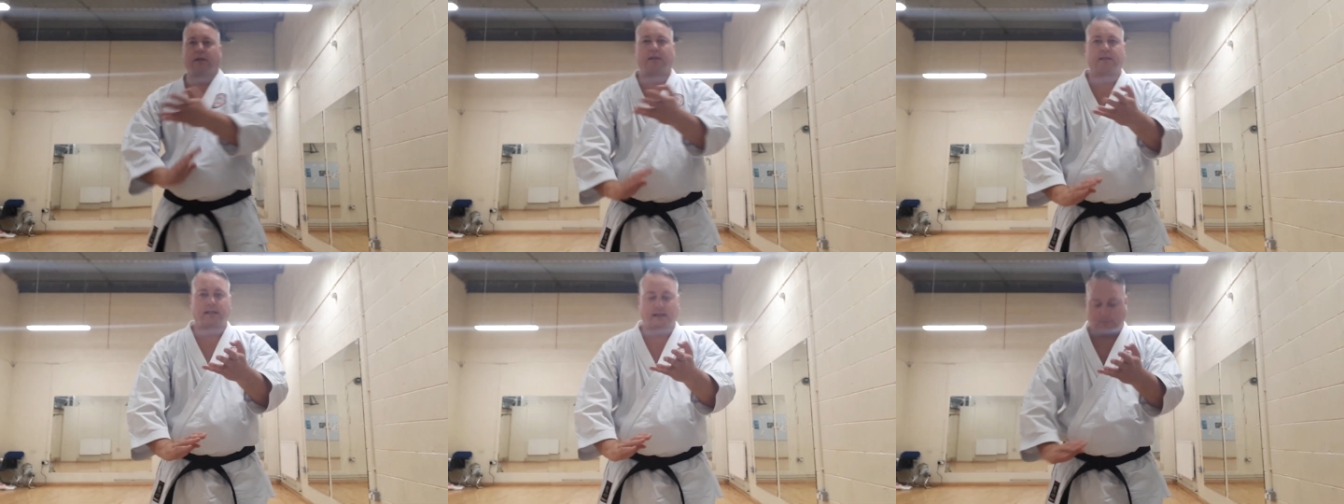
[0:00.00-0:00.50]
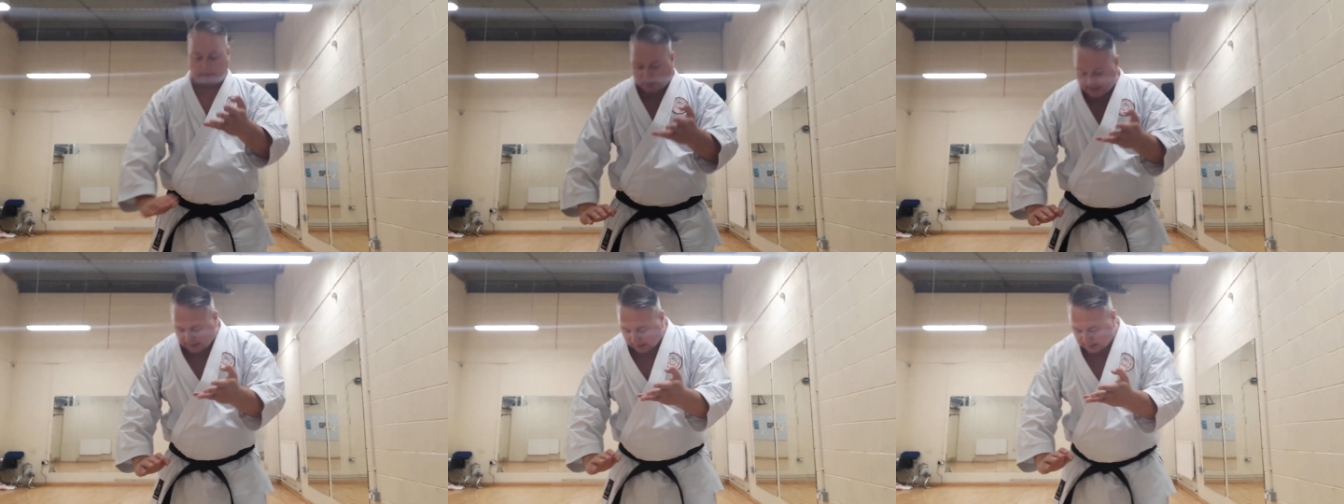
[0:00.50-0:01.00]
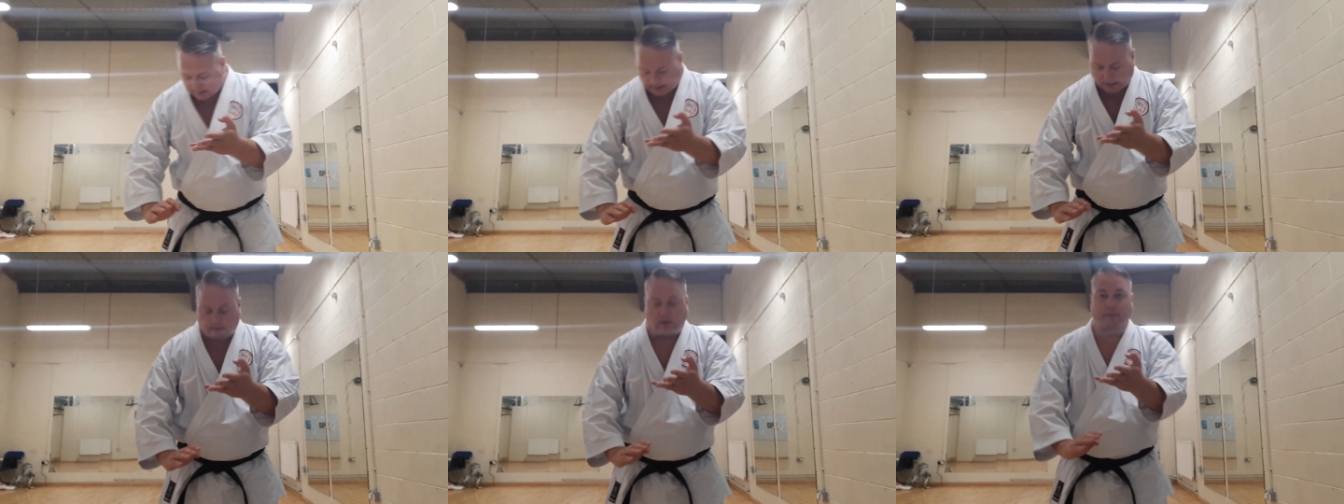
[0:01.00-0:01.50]
See, I'm in my stance
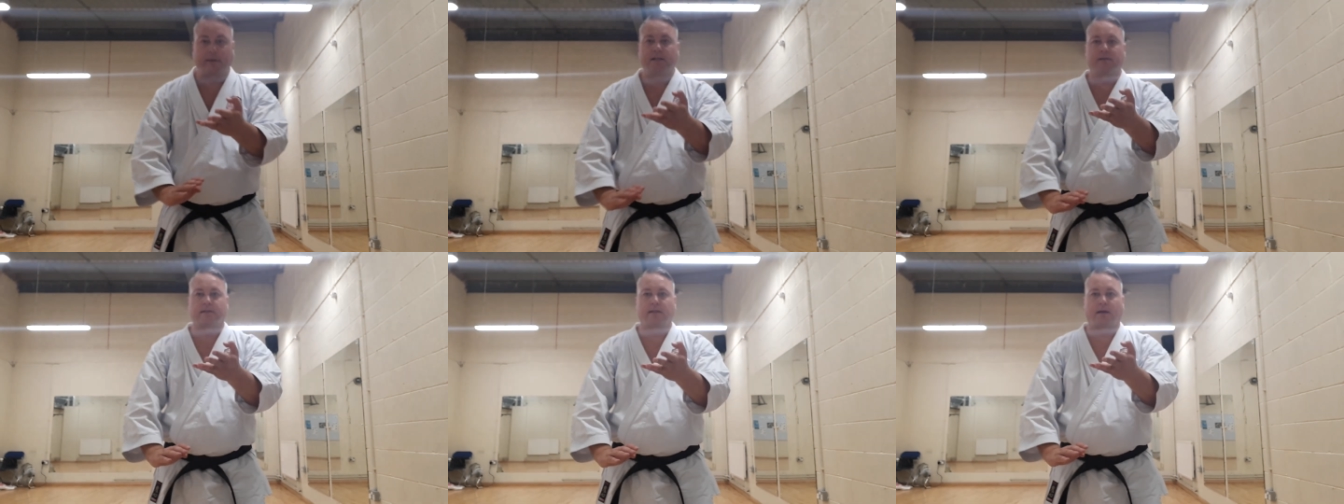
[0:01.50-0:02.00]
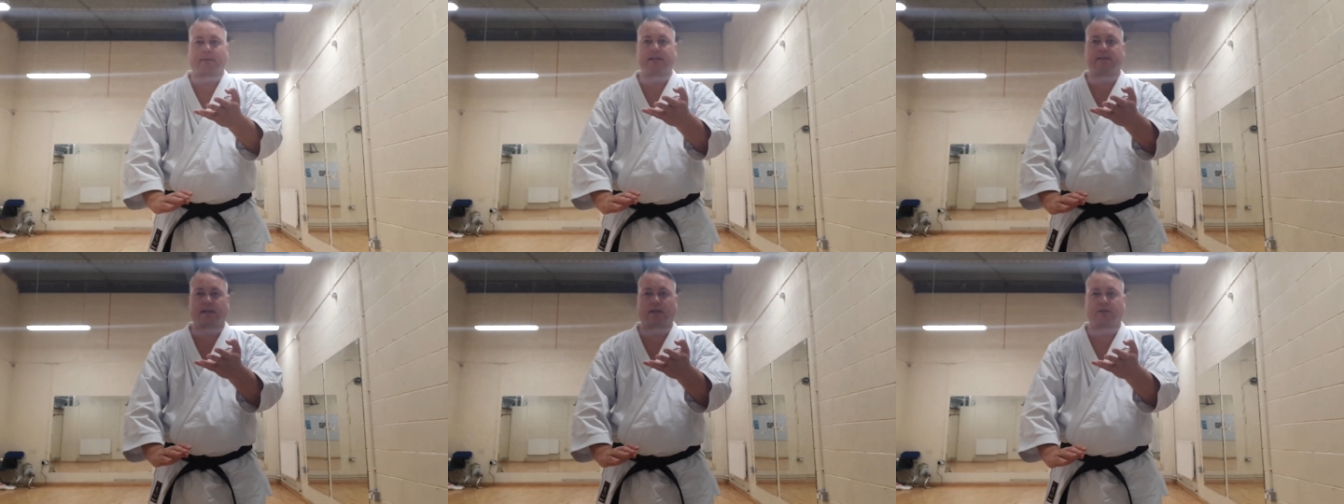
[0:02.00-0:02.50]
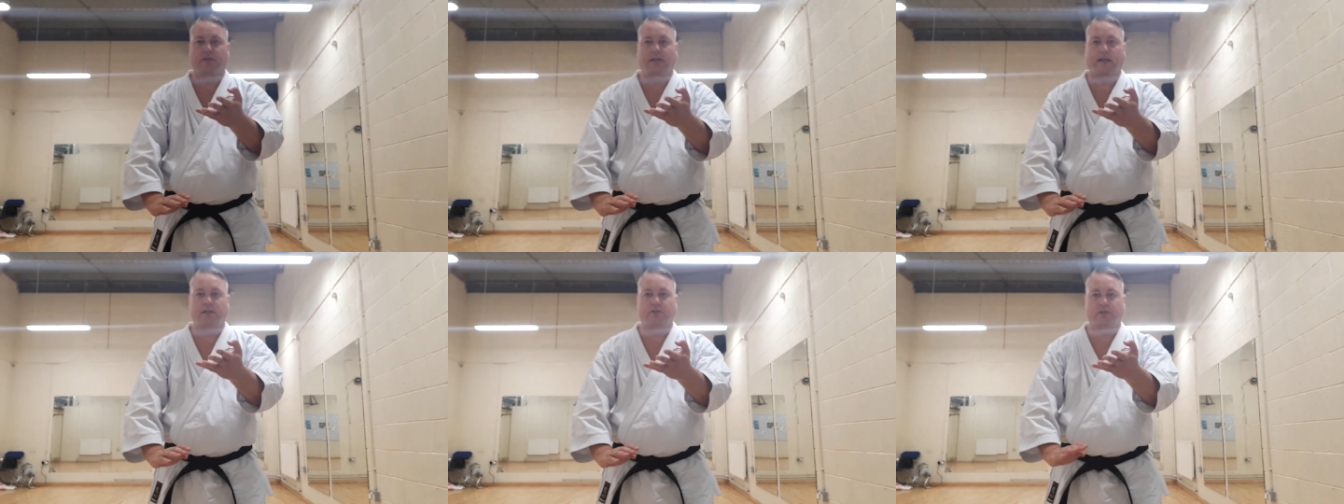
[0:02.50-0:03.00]
now. I'm in Sanshin
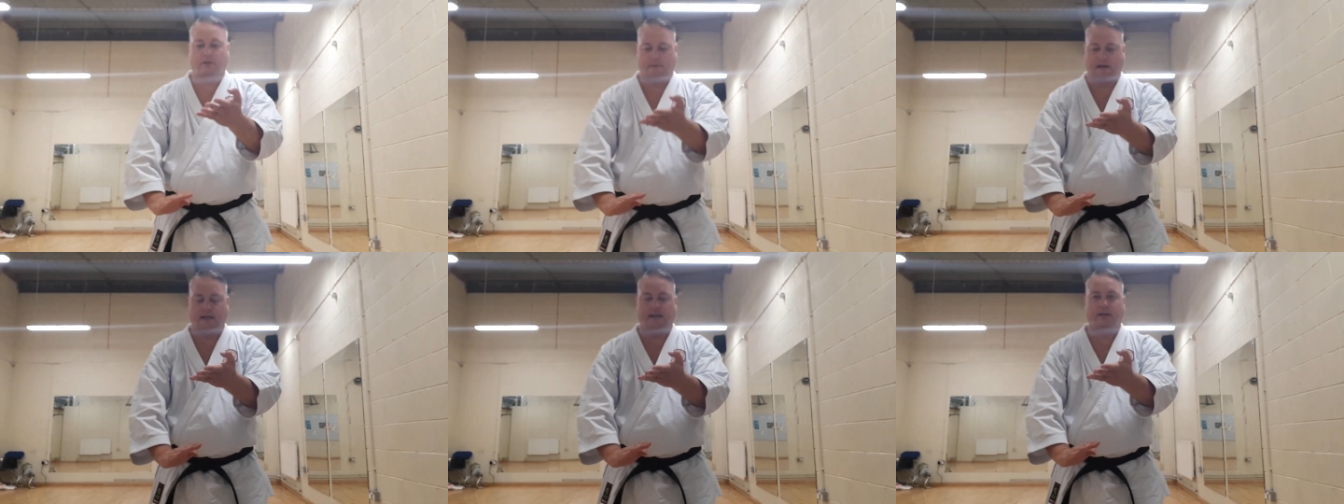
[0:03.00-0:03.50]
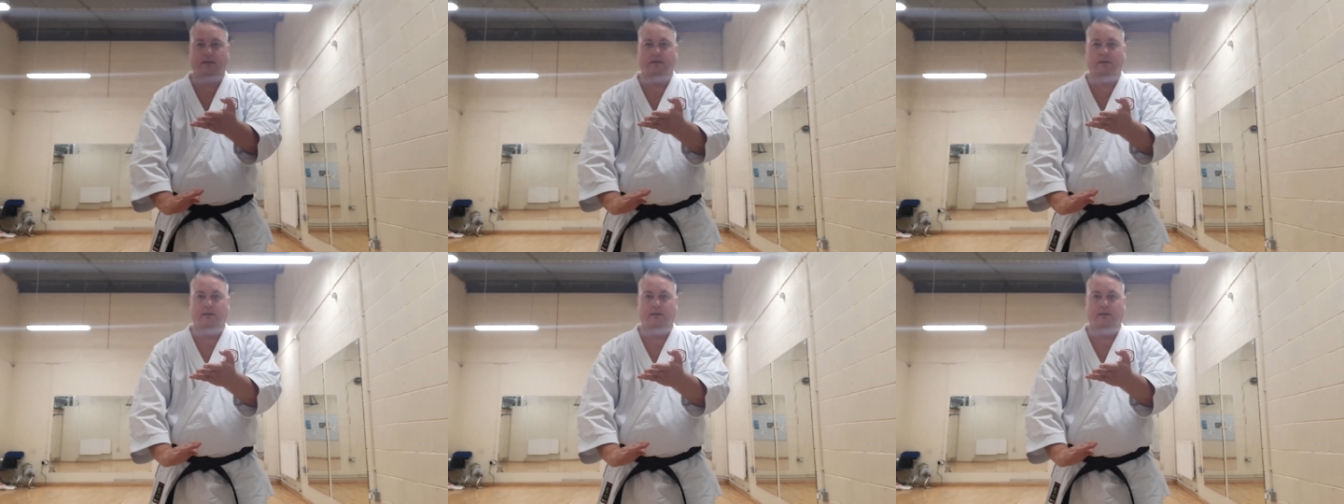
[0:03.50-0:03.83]
dachi, that here.